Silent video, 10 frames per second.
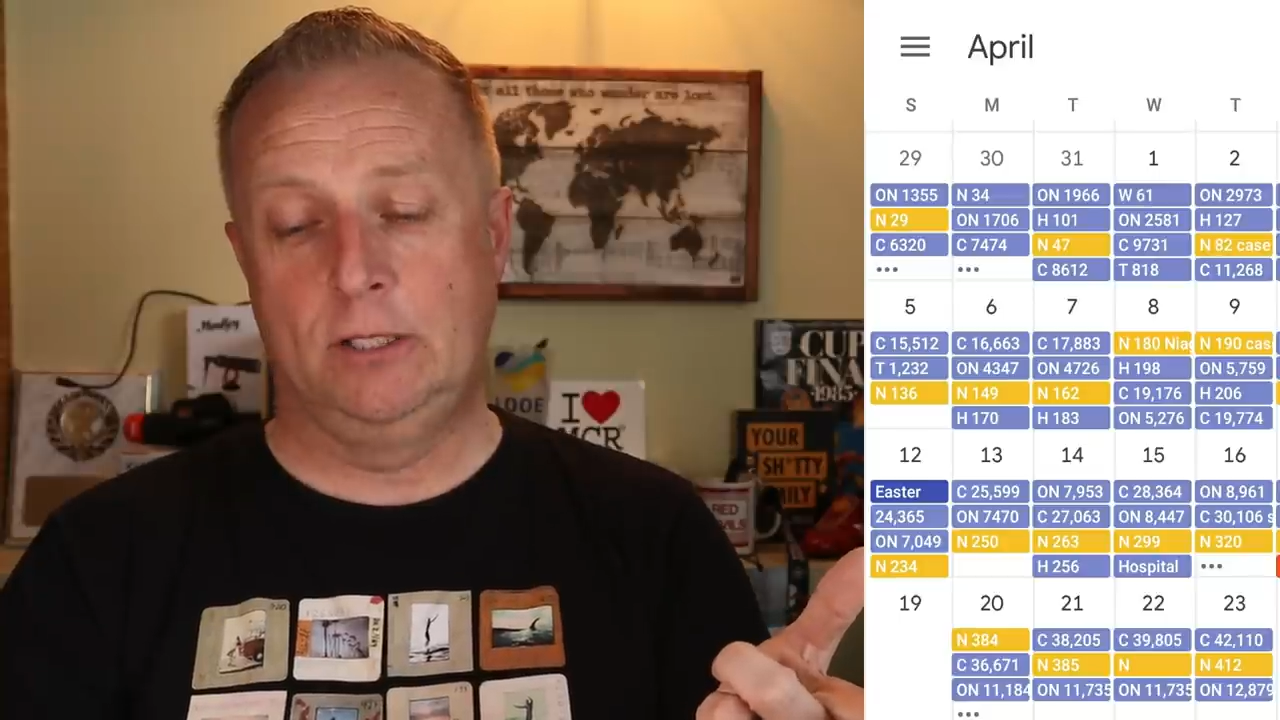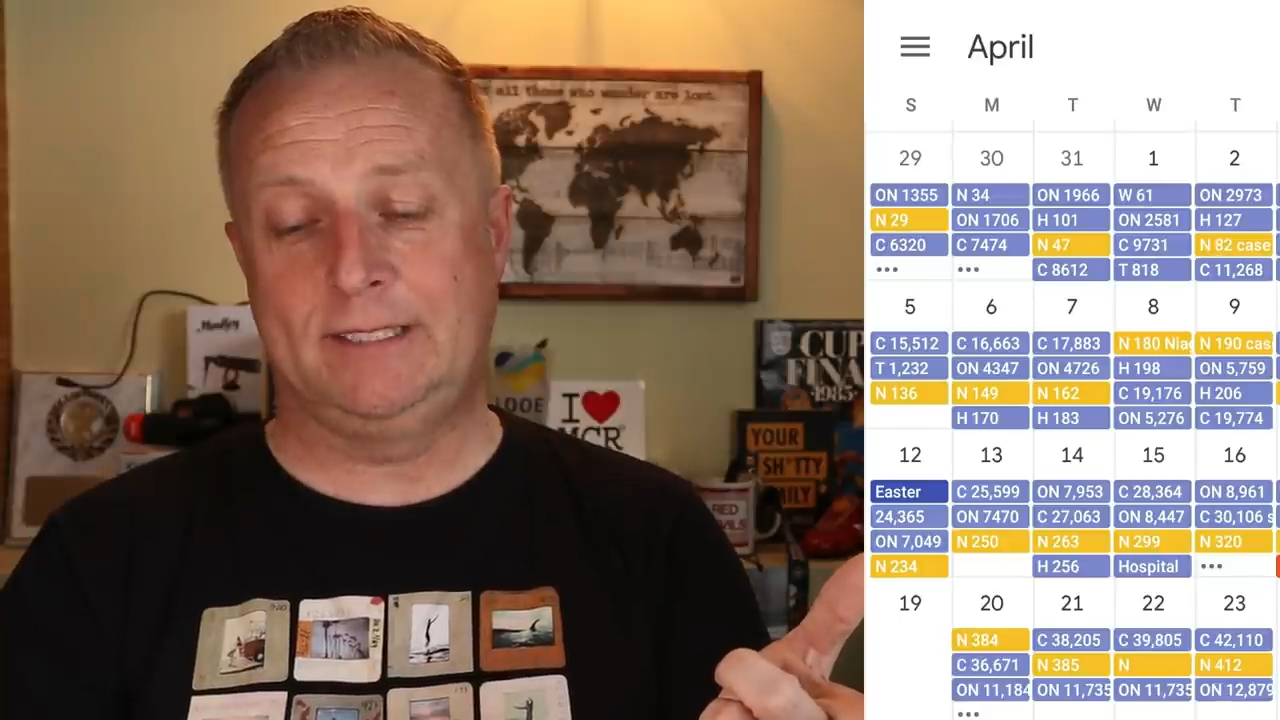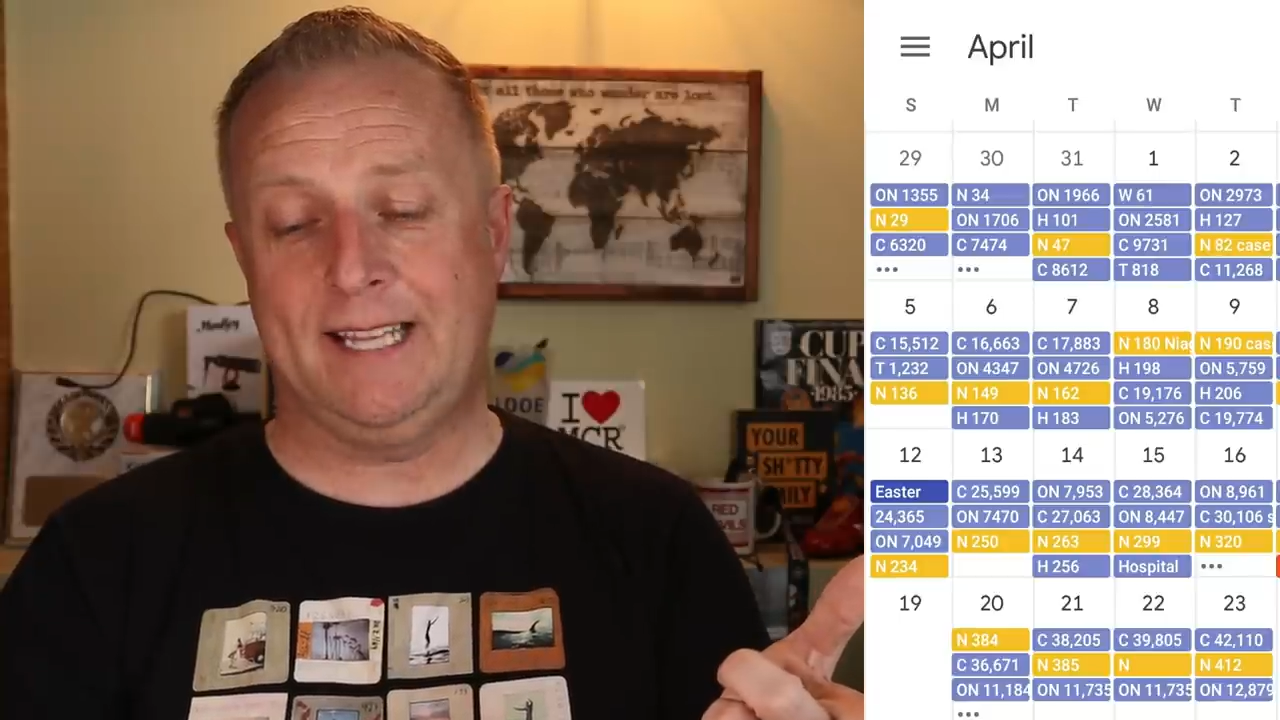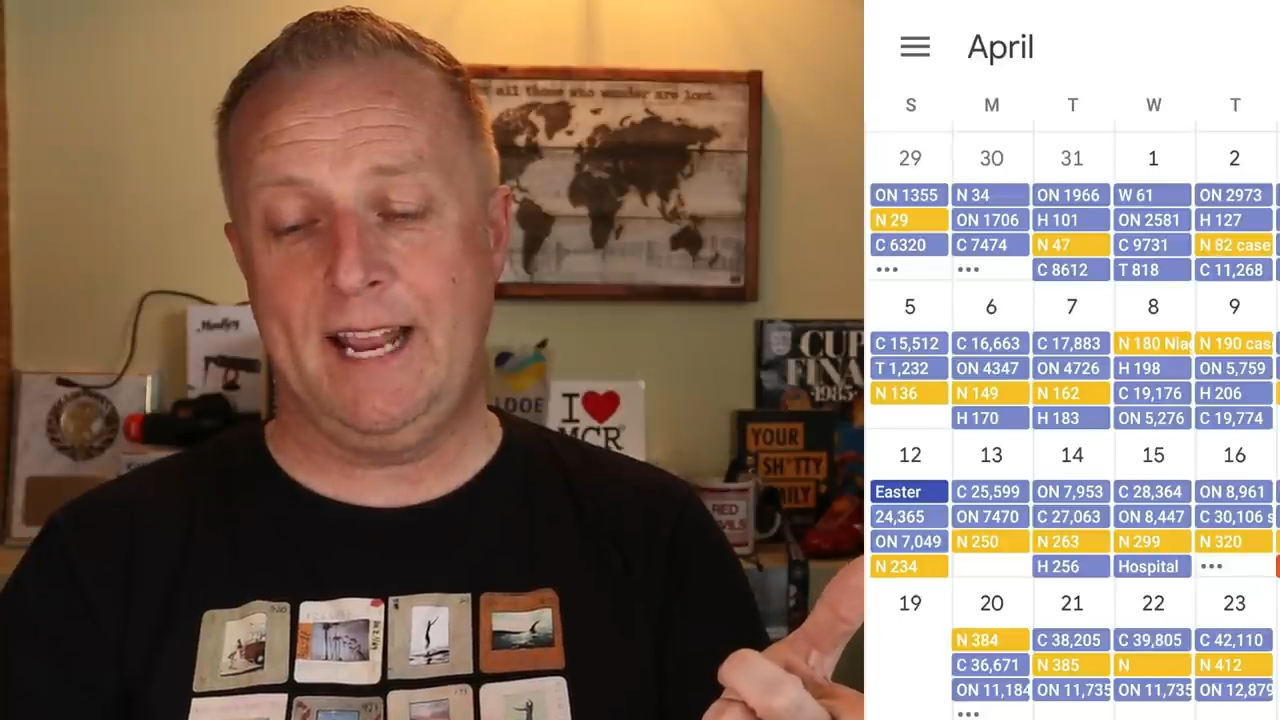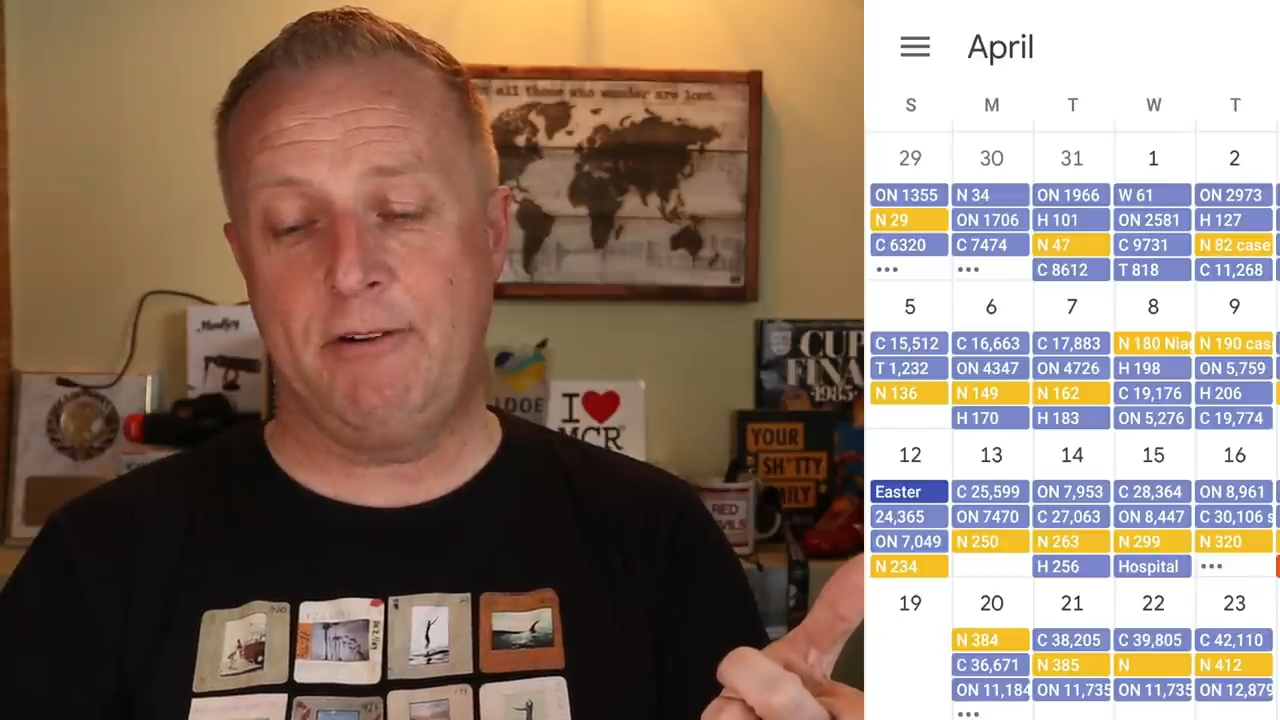
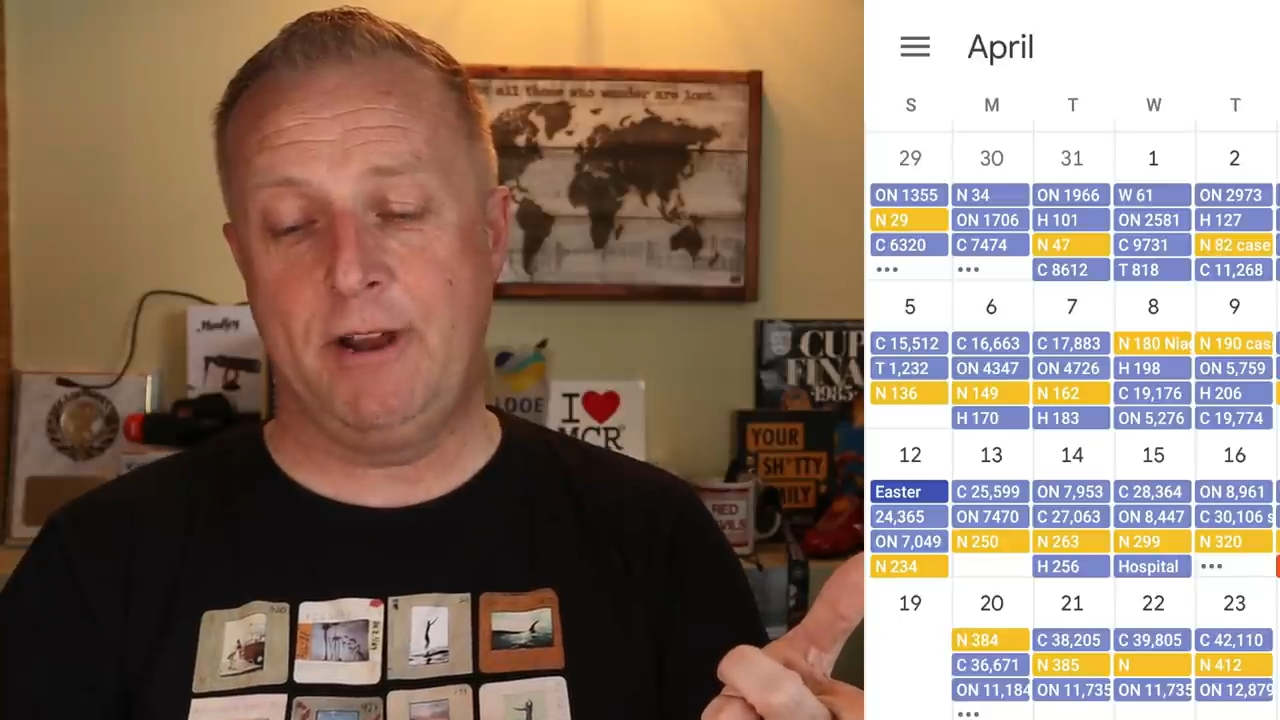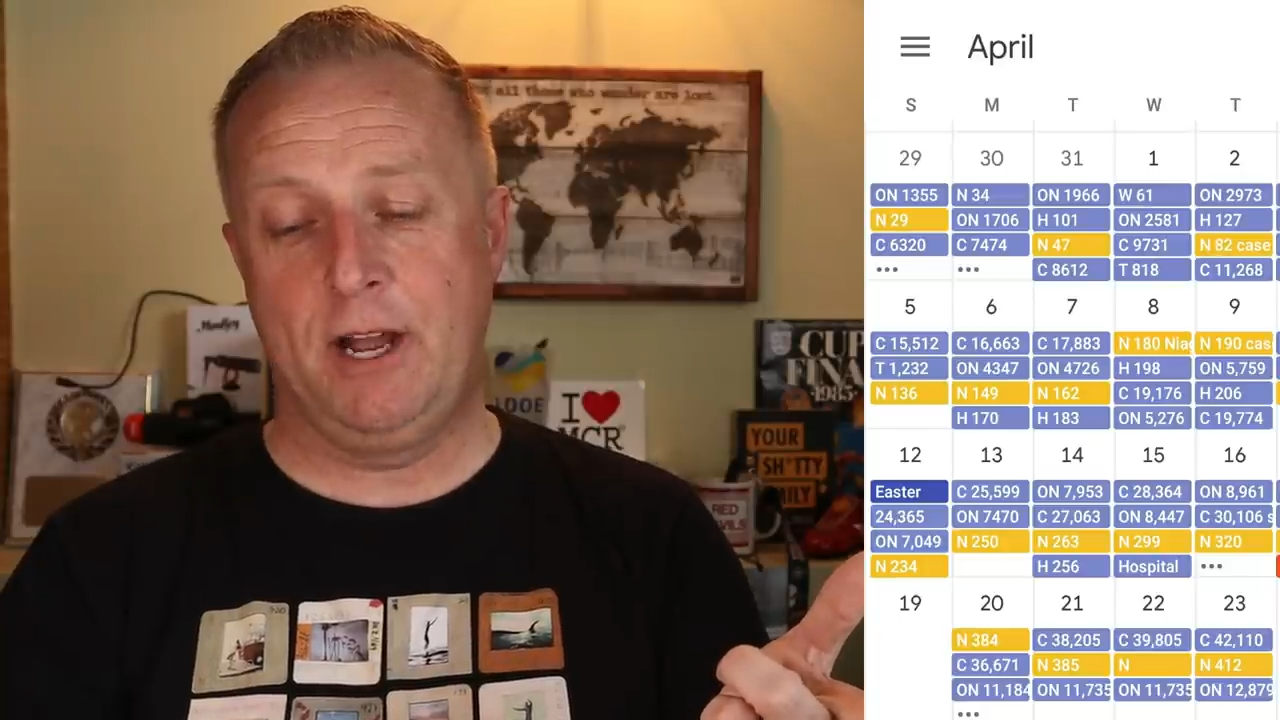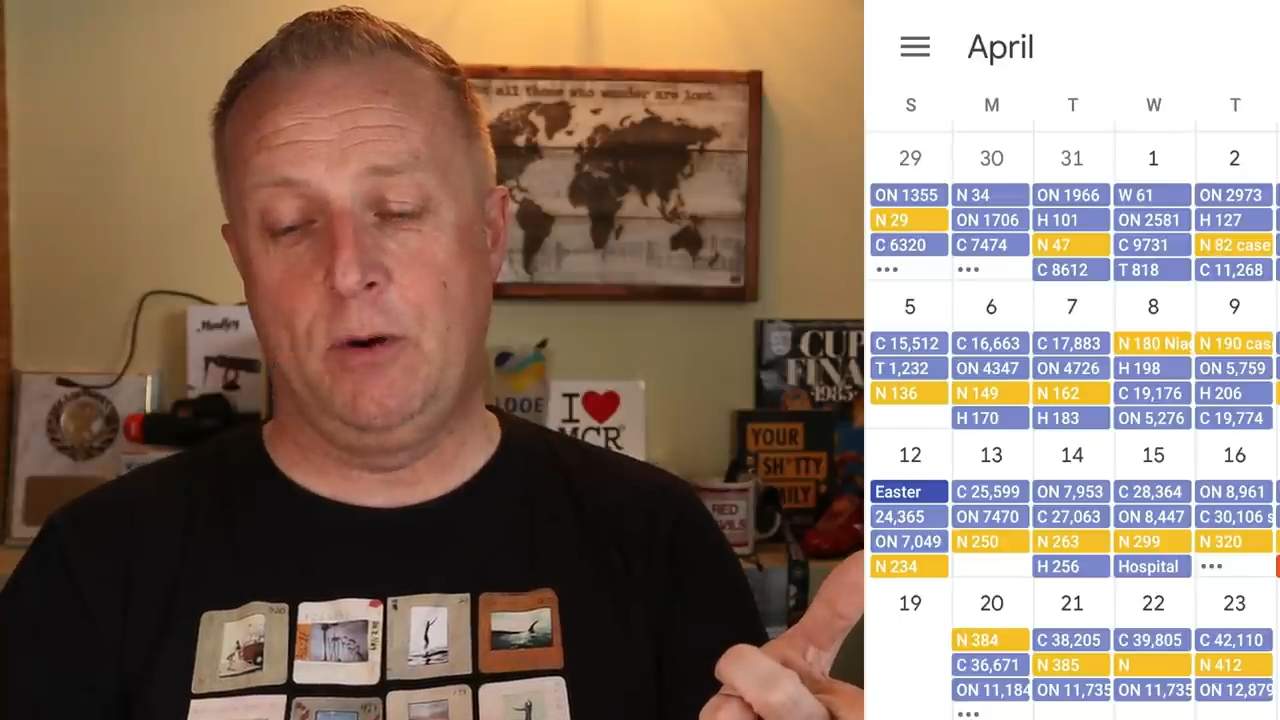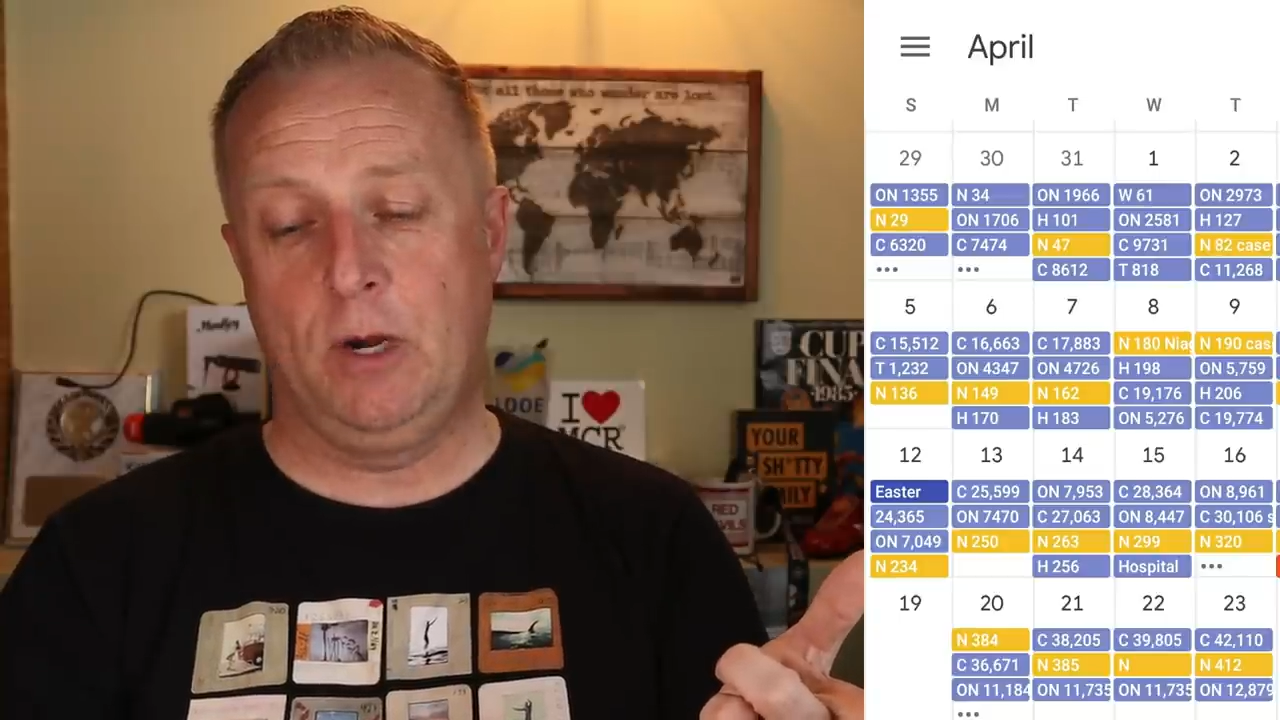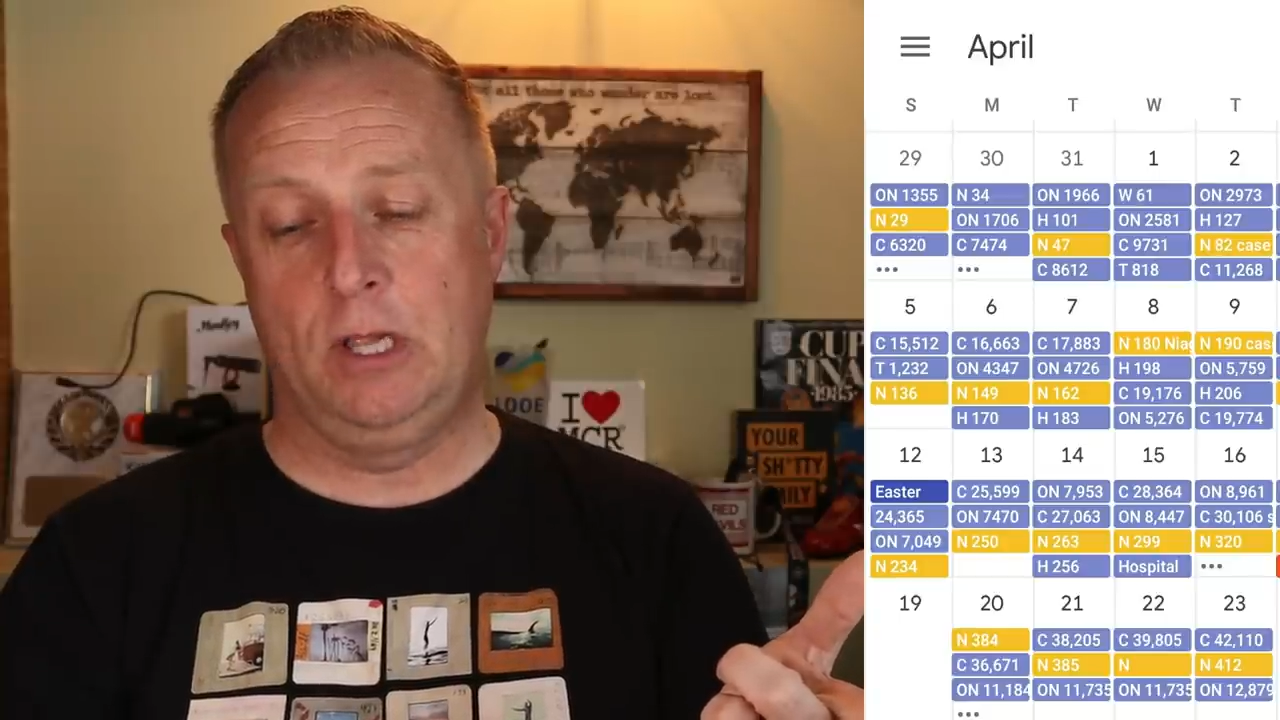Ontario